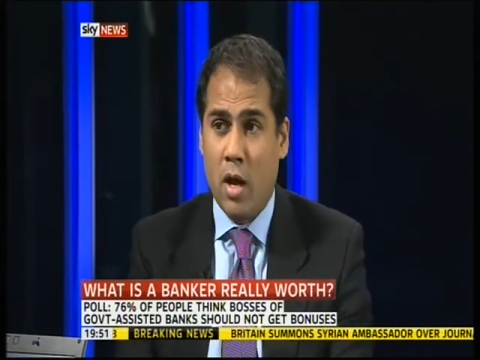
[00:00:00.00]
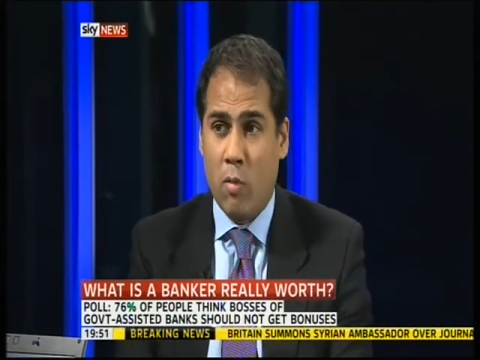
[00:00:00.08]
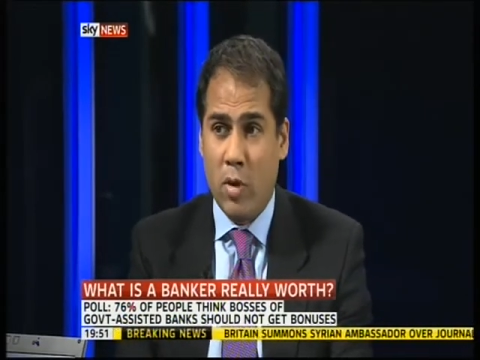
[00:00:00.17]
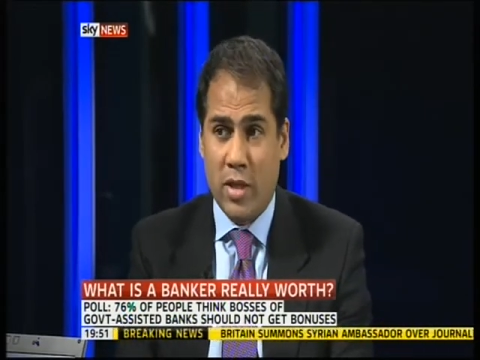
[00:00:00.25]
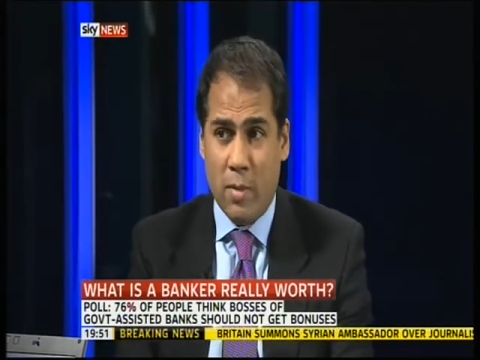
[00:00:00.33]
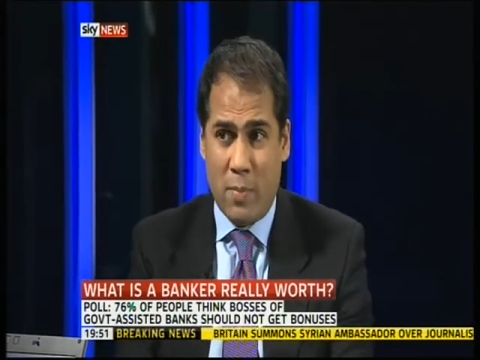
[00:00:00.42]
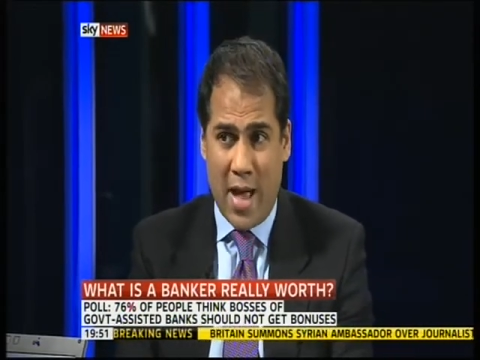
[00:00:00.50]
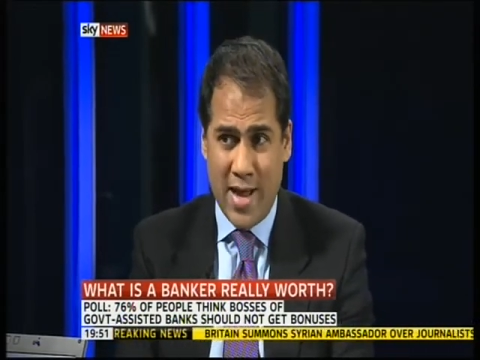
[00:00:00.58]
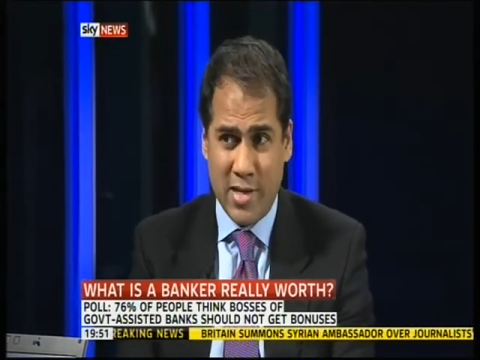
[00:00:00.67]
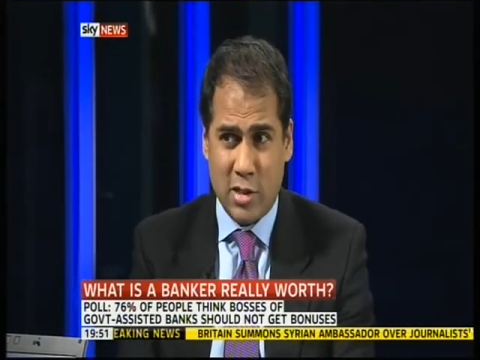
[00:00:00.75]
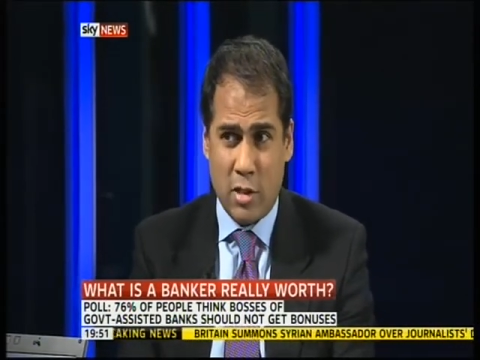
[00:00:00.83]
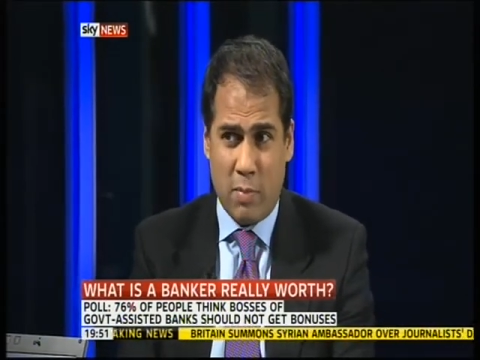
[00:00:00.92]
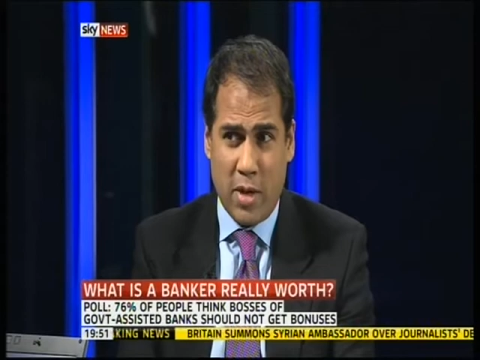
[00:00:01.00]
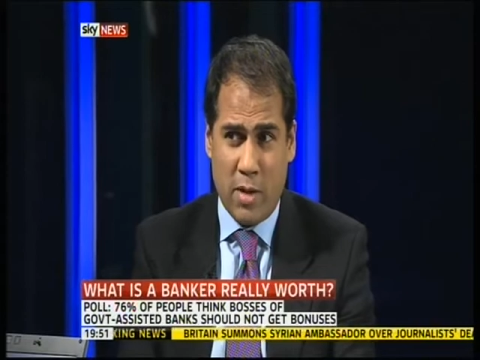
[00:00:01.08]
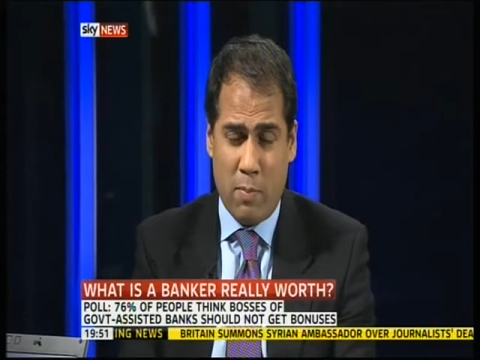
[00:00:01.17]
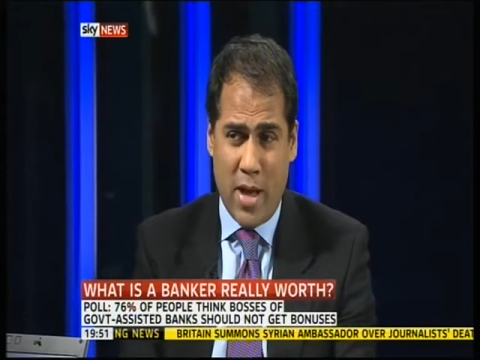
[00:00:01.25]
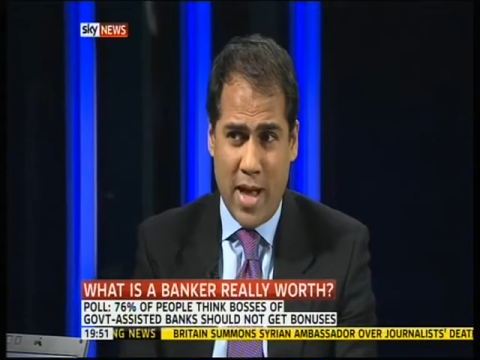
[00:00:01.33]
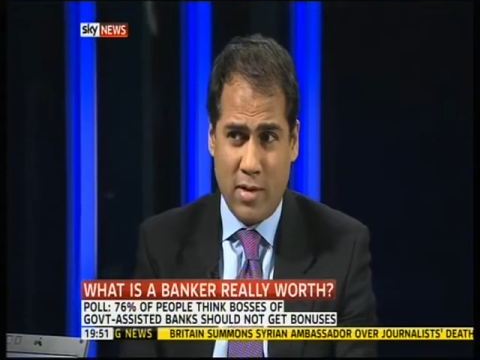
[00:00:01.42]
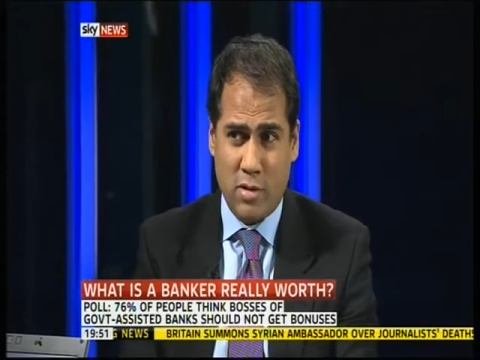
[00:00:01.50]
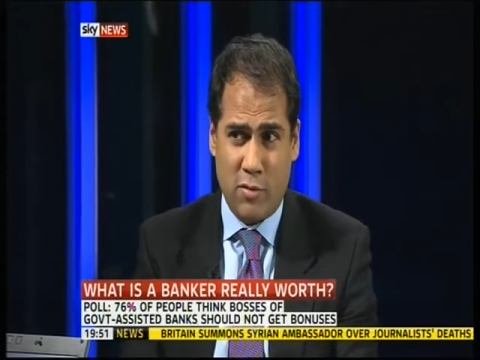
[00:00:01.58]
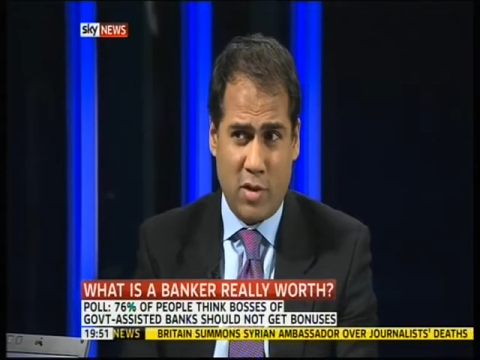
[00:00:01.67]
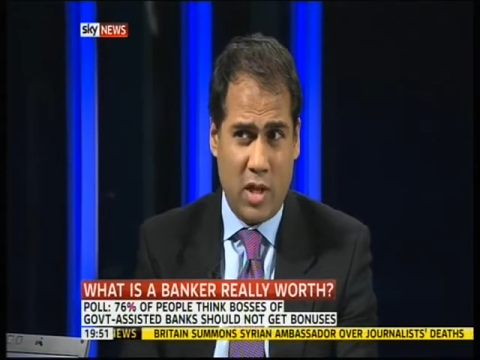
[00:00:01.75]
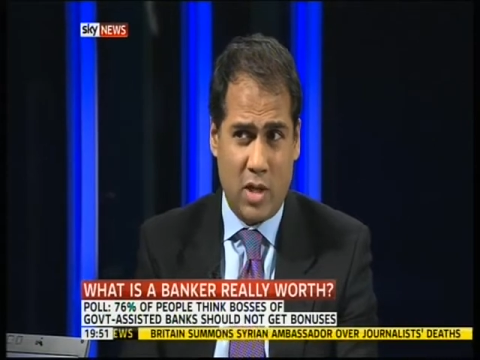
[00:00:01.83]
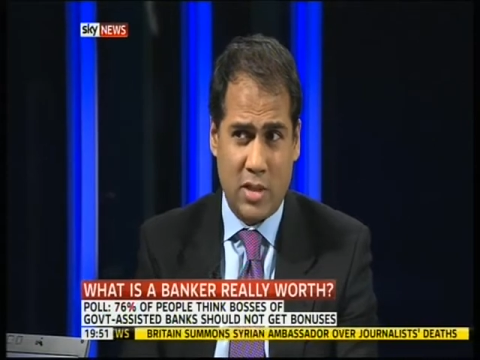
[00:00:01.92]
with the banks, the big banks, over
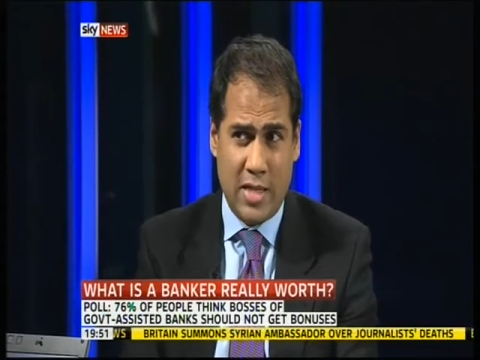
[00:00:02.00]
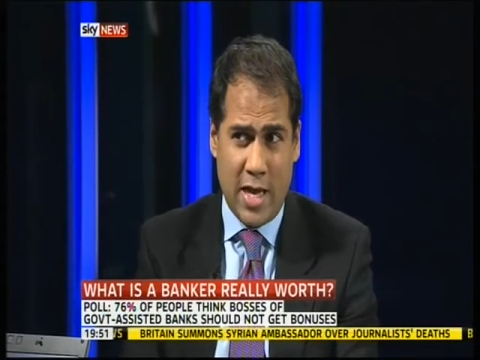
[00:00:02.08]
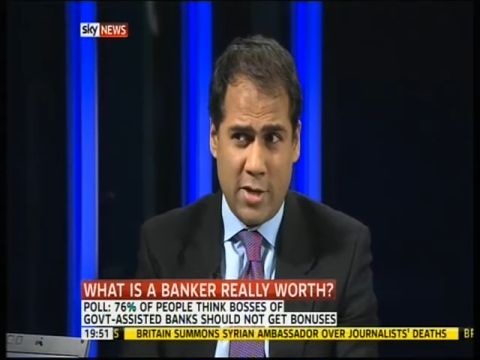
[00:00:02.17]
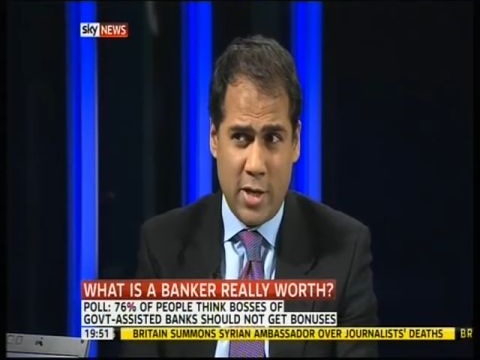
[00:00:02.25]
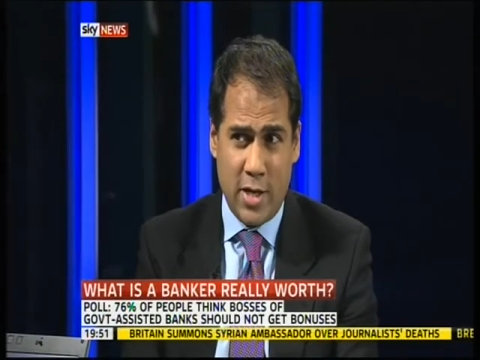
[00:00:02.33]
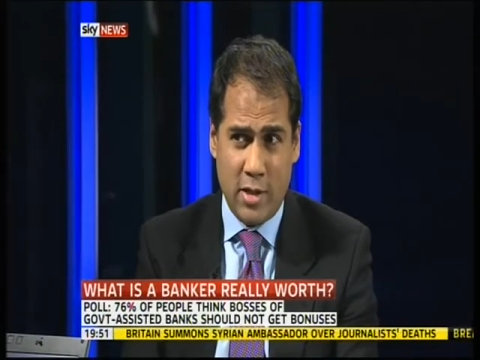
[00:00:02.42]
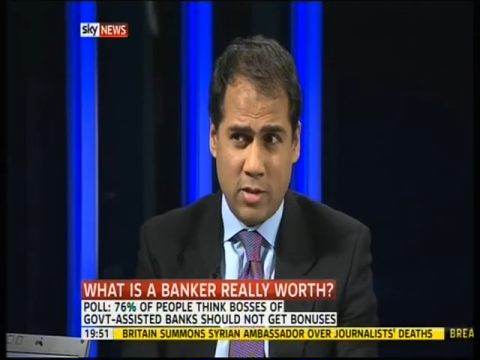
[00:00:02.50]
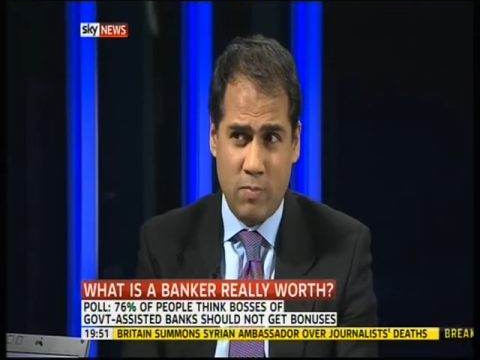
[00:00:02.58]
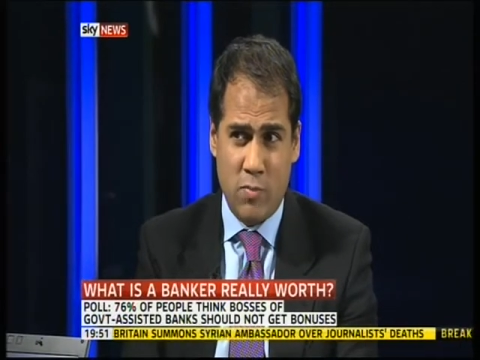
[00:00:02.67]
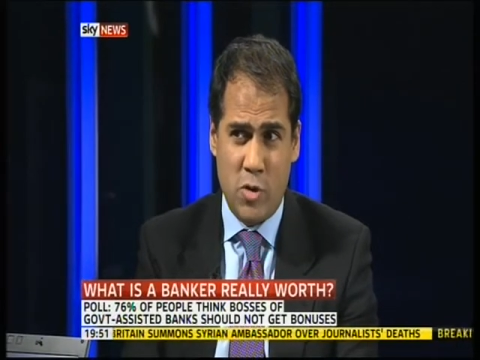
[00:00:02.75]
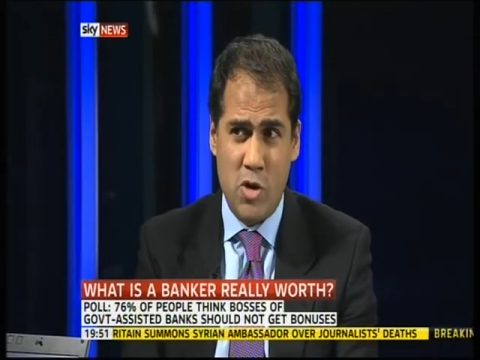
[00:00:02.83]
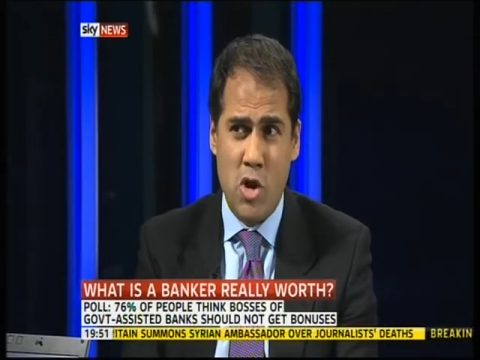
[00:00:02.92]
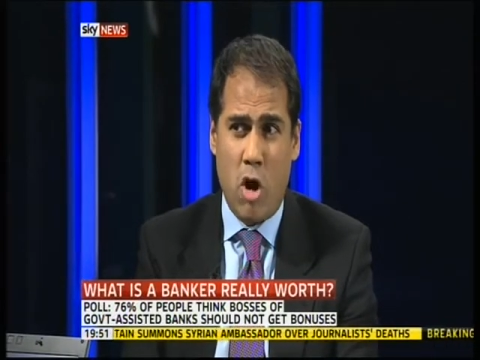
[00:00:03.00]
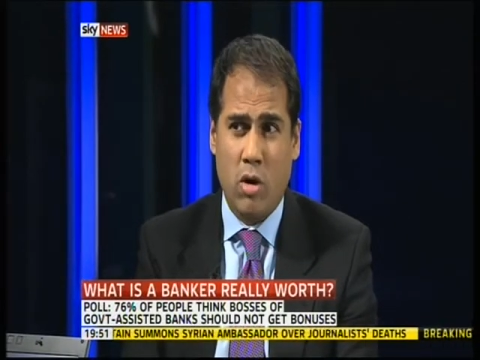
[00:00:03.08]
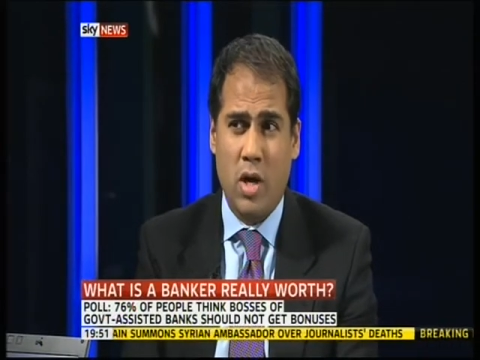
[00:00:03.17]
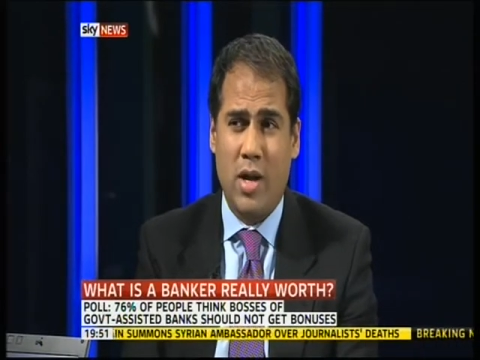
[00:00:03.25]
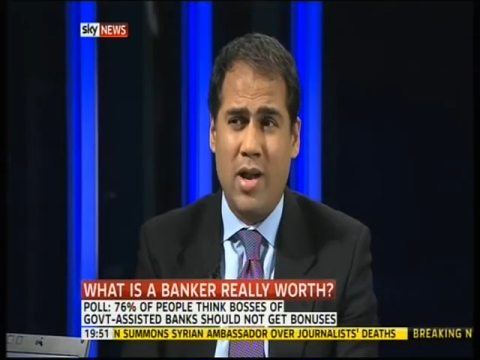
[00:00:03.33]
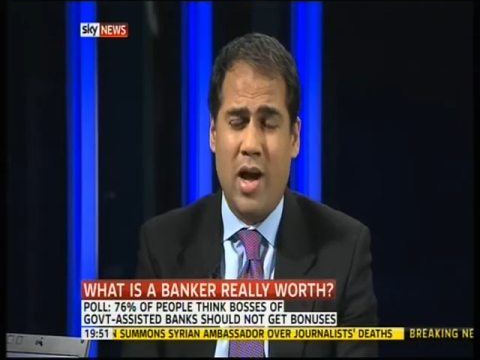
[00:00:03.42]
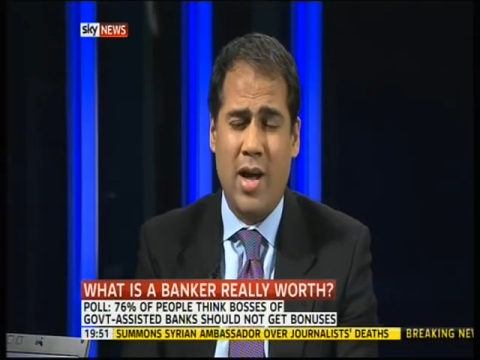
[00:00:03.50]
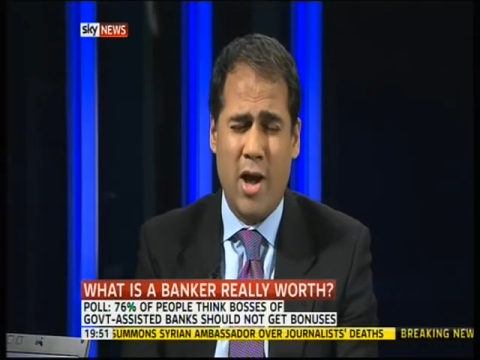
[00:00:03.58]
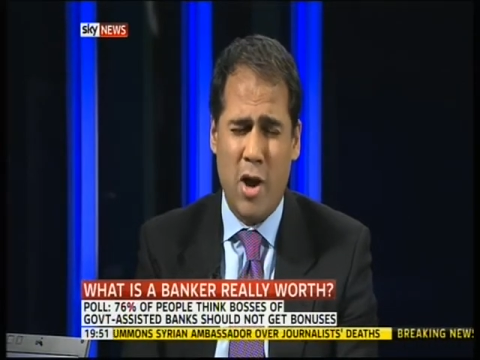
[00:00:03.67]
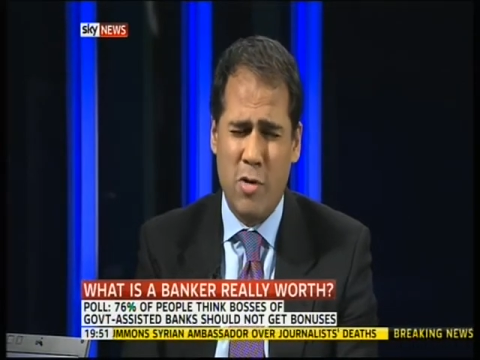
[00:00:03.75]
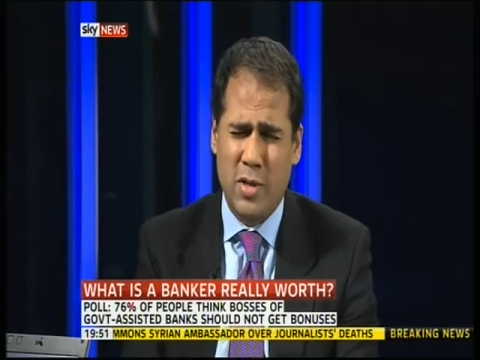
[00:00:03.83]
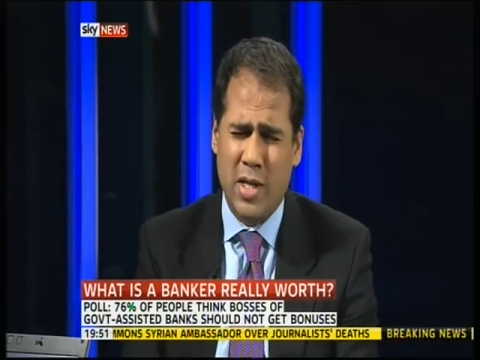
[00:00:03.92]
the last 10 years? Not an
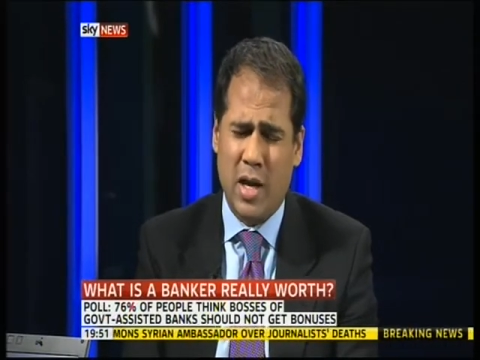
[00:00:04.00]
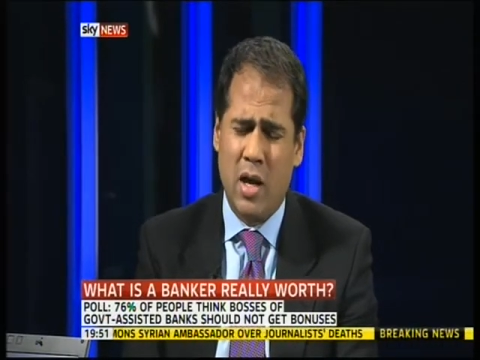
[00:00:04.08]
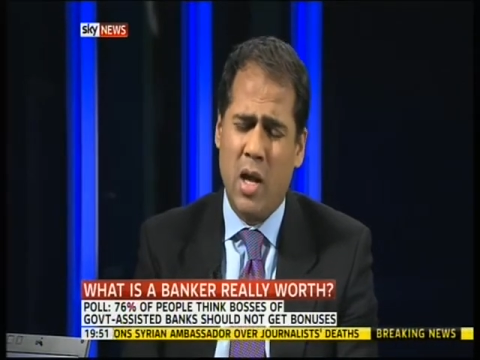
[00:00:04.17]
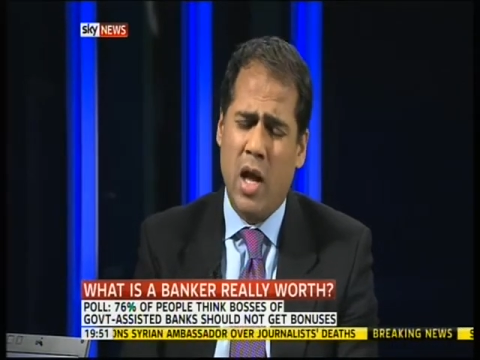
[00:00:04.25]
iota.